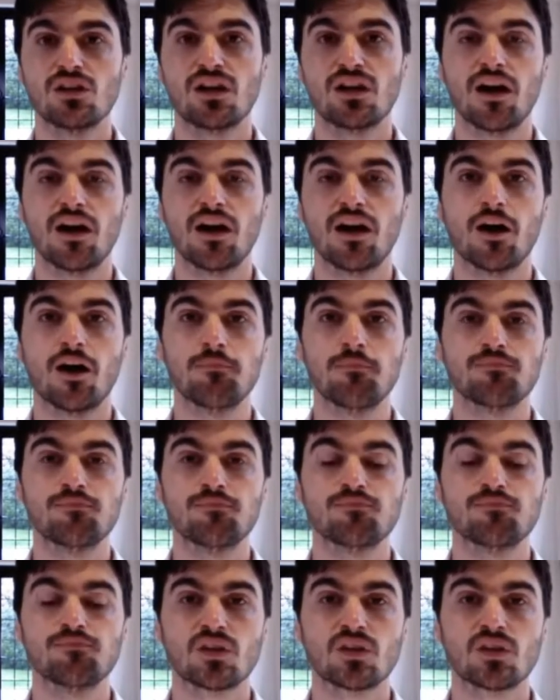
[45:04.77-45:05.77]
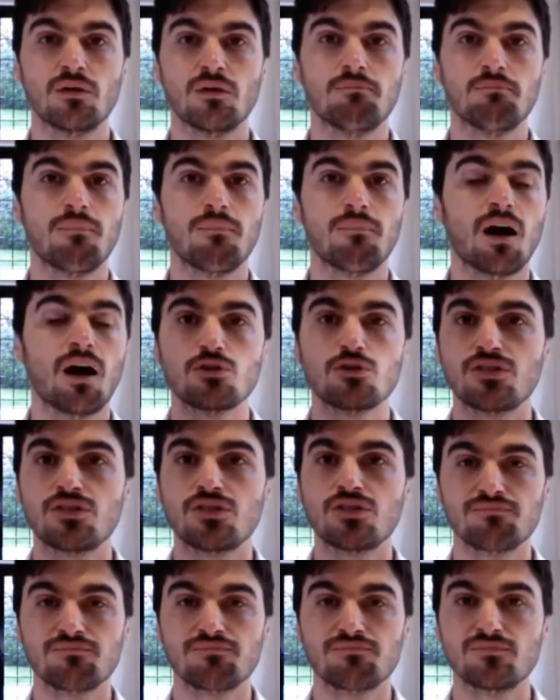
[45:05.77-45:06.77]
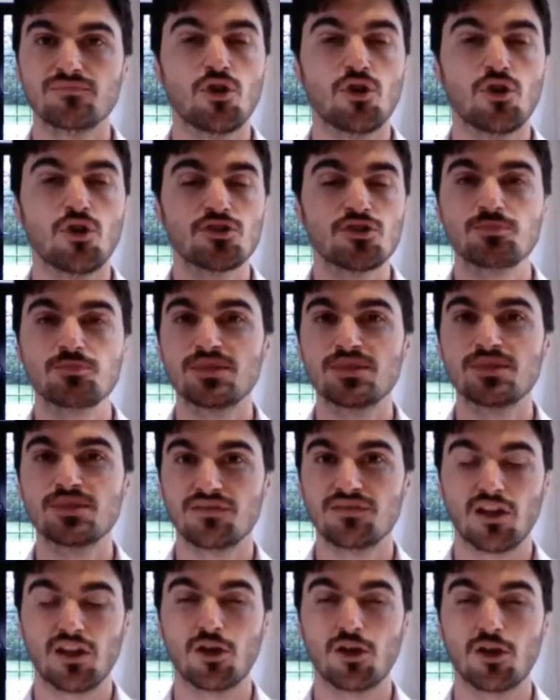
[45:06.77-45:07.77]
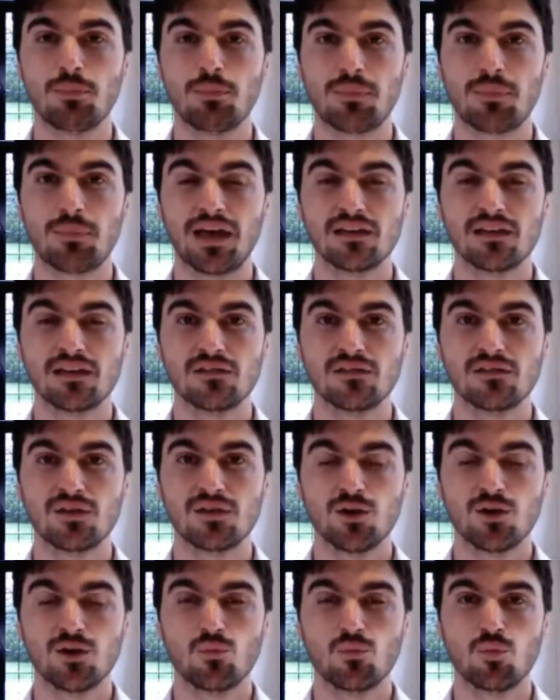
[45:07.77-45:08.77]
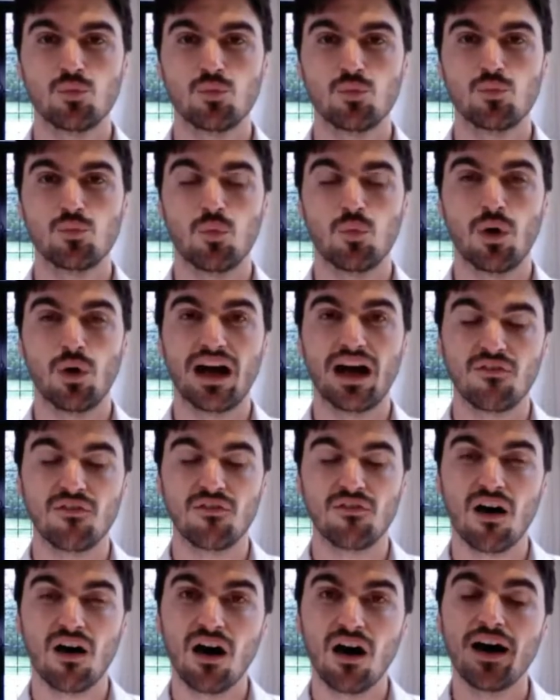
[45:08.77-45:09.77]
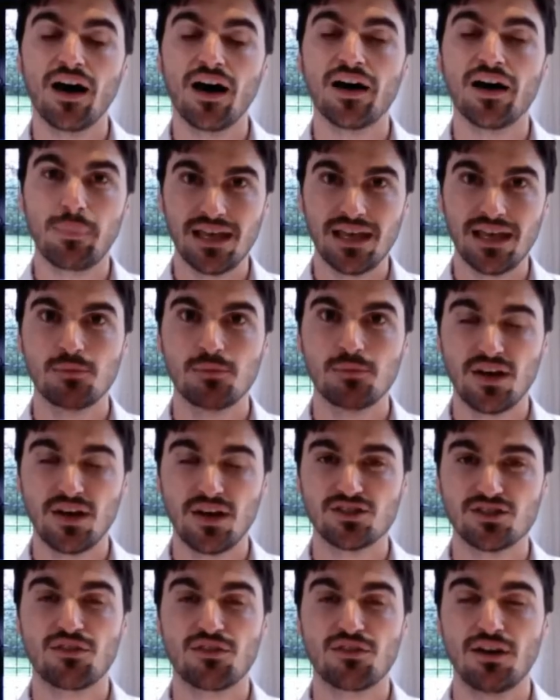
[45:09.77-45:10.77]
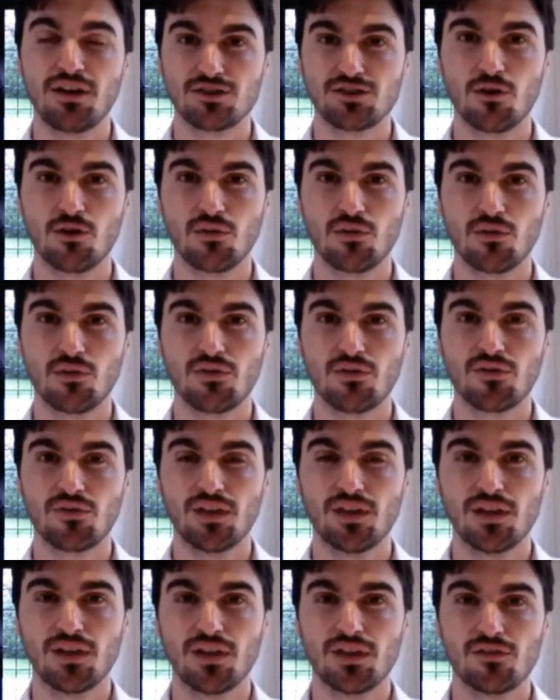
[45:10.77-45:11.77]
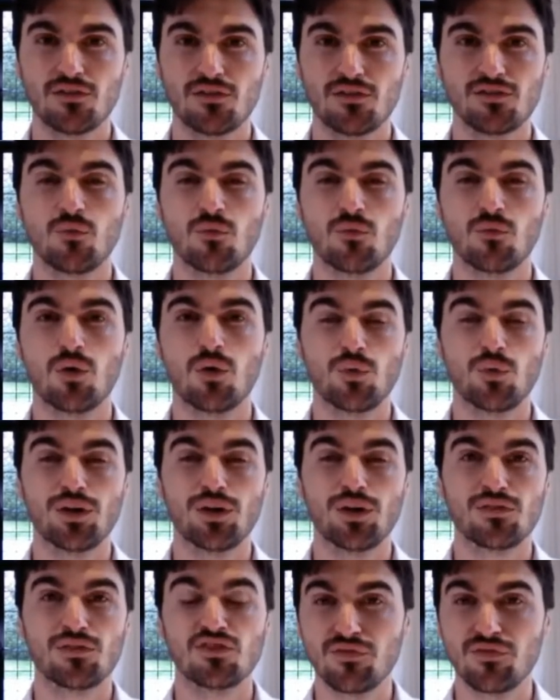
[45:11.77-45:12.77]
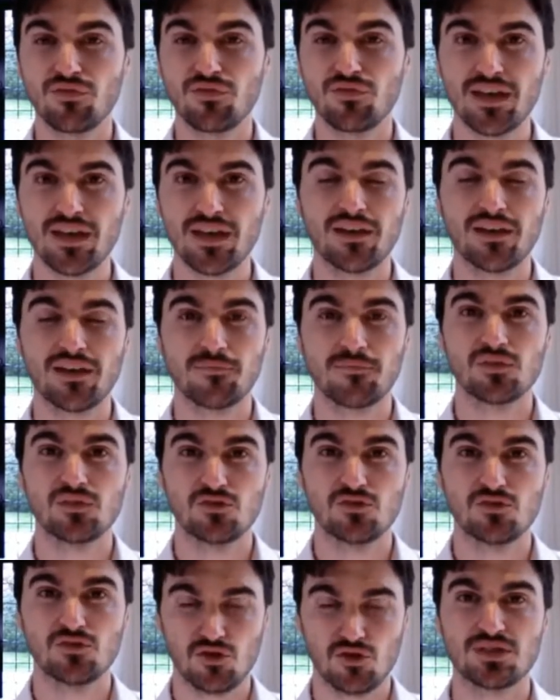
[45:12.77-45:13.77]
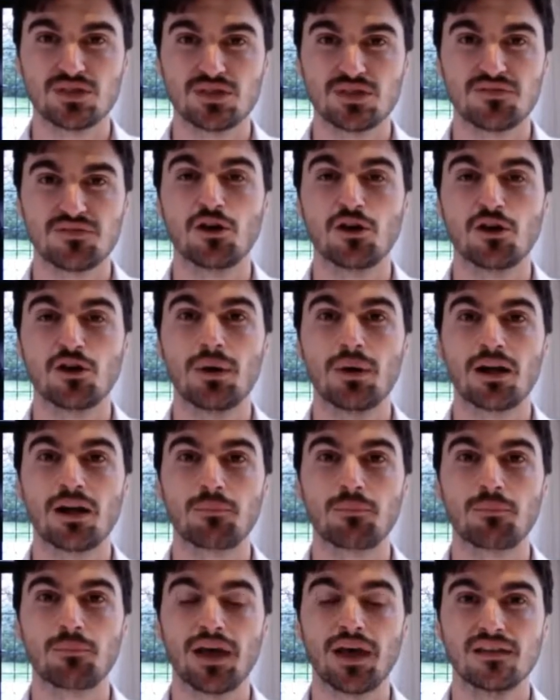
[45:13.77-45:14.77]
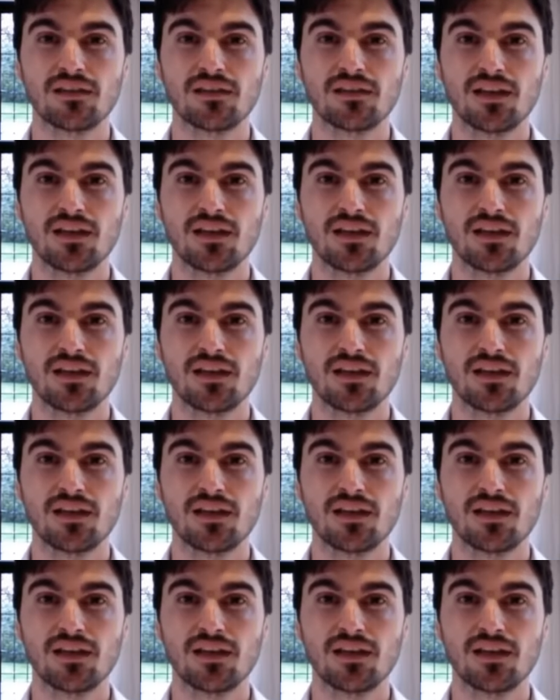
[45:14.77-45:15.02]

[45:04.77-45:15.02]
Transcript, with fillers: um, mild non-specific low back pain will have a higher pain pressure thresholds than someone with severe non-specific low back pain.